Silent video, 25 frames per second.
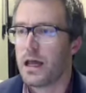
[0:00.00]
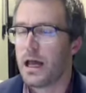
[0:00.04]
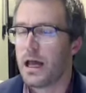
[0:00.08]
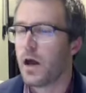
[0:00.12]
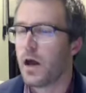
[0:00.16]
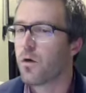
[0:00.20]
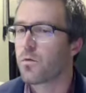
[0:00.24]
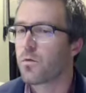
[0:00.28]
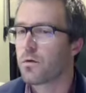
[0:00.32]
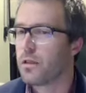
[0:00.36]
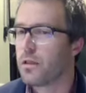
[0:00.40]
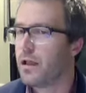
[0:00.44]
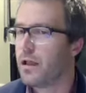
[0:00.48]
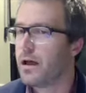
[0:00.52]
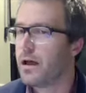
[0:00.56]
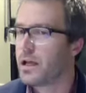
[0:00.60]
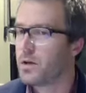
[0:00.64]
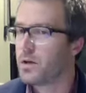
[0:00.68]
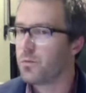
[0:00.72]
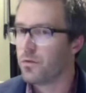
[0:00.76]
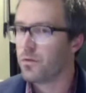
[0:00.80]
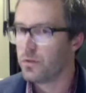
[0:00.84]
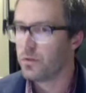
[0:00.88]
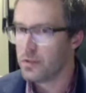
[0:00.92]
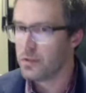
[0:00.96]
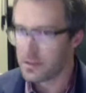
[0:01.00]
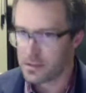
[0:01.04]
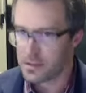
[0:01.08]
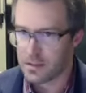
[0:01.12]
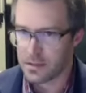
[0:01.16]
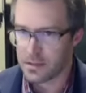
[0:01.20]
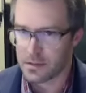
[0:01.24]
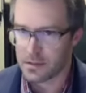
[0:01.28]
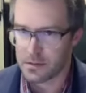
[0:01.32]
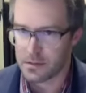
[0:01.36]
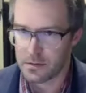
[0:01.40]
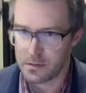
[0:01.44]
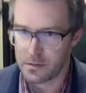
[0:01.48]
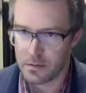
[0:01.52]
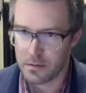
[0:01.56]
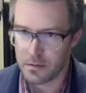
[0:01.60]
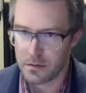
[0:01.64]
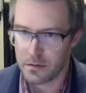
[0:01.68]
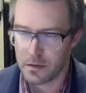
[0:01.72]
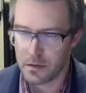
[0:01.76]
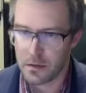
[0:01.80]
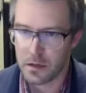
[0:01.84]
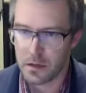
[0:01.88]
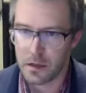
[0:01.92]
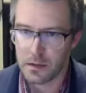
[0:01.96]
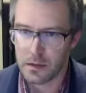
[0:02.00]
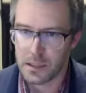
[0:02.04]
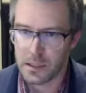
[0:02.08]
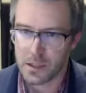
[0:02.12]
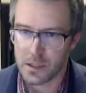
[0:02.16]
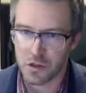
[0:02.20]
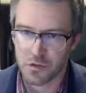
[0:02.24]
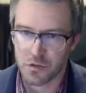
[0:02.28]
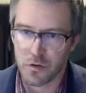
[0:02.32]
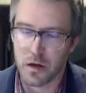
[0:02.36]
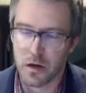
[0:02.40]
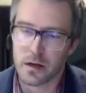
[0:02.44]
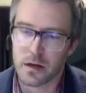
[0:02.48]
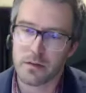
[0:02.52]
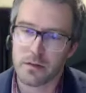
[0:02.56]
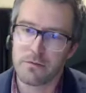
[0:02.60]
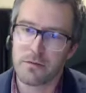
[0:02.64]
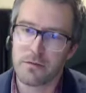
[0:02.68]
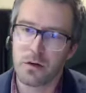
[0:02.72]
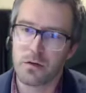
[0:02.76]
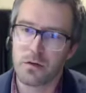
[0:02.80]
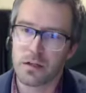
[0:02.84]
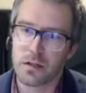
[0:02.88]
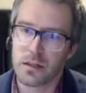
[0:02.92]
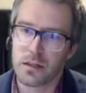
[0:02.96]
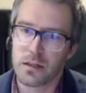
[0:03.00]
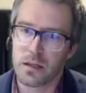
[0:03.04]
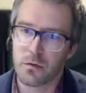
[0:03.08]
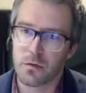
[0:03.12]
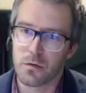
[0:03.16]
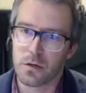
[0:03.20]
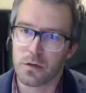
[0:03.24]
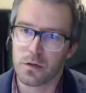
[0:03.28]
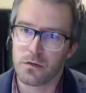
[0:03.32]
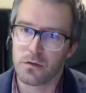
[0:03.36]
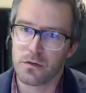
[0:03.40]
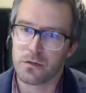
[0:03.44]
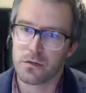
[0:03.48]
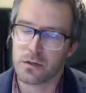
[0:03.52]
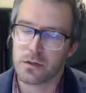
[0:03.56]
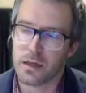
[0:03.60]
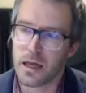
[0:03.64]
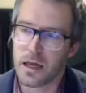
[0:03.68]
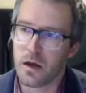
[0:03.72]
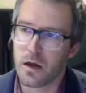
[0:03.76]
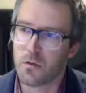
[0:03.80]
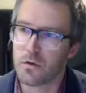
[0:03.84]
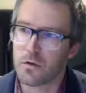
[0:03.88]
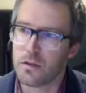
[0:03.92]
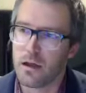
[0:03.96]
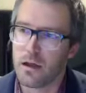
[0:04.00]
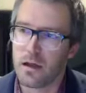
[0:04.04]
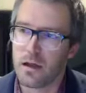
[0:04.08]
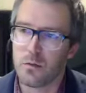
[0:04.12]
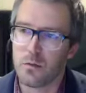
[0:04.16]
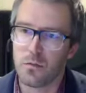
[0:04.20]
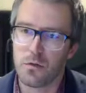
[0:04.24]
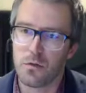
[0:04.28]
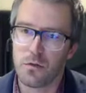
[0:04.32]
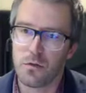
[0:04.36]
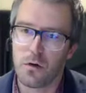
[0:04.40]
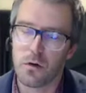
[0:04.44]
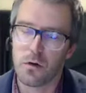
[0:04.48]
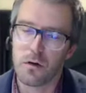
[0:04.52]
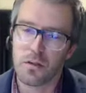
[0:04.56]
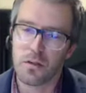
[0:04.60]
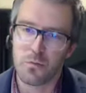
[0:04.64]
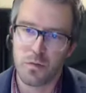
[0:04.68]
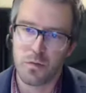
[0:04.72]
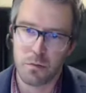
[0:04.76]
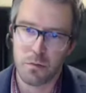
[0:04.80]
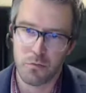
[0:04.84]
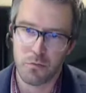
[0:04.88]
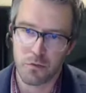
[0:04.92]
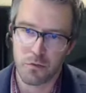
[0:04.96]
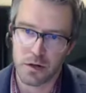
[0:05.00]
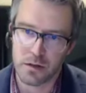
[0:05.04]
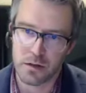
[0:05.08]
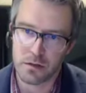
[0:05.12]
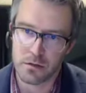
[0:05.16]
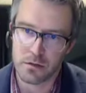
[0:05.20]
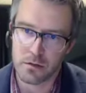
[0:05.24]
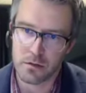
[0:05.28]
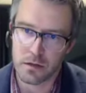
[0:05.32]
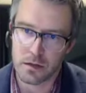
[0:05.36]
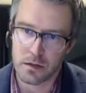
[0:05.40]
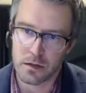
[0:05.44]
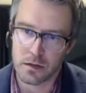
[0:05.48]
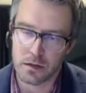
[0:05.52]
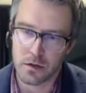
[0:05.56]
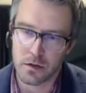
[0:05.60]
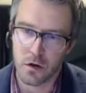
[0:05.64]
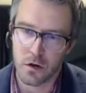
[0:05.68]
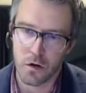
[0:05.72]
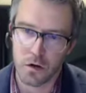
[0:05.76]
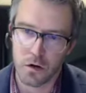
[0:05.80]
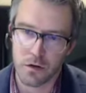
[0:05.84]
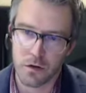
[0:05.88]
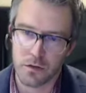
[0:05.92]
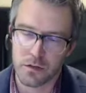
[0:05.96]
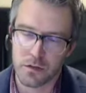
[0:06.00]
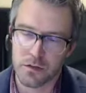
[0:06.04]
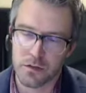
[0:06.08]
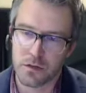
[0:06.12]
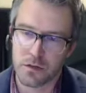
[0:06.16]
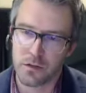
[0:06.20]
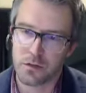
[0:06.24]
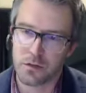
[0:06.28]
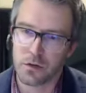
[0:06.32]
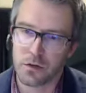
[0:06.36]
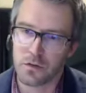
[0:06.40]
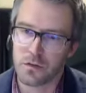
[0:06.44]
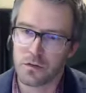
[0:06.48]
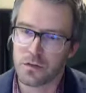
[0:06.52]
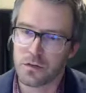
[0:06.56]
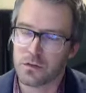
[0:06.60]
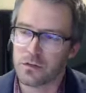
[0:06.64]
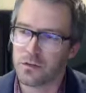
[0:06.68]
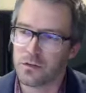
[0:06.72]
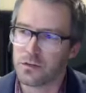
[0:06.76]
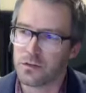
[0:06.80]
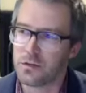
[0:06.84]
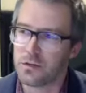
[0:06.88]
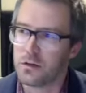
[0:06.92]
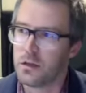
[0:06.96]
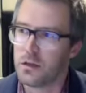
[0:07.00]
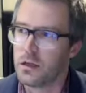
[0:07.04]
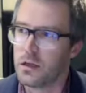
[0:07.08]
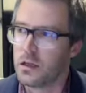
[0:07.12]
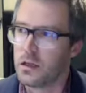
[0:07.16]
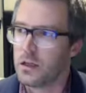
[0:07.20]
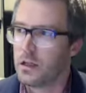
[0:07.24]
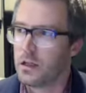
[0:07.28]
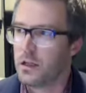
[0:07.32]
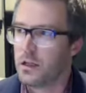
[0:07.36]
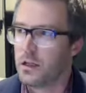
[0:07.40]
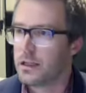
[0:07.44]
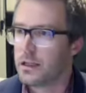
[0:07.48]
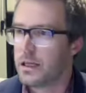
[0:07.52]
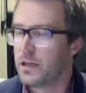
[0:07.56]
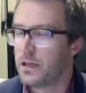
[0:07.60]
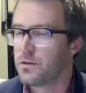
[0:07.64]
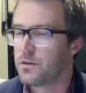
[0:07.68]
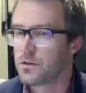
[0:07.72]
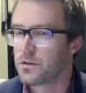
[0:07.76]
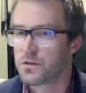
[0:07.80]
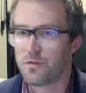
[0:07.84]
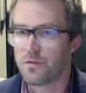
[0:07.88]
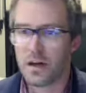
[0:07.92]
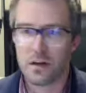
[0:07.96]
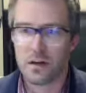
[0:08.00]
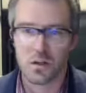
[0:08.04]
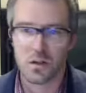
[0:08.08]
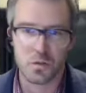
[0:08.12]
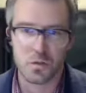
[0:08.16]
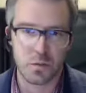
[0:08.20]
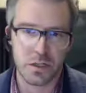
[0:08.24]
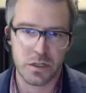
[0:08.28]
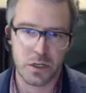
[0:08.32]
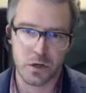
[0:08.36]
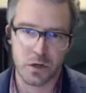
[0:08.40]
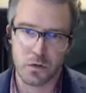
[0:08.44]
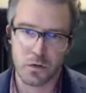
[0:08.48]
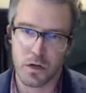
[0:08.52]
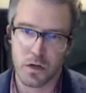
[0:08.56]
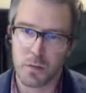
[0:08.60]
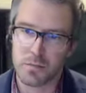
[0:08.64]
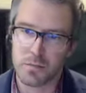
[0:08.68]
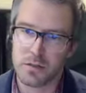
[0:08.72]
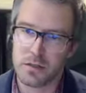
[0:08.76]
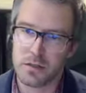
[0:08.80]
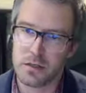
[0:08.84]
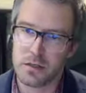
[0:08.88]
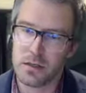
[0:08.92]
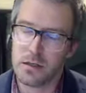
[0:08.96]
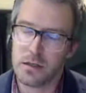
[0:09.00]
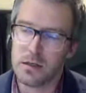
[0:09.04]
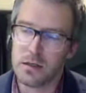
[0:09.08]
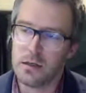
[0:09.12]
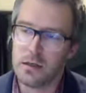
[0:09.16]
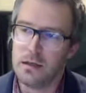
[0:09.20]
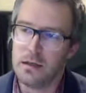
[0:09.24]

How reliable is this electronic voting that we're using? How reliable are the memory cards and the services? And can those files be corrupted?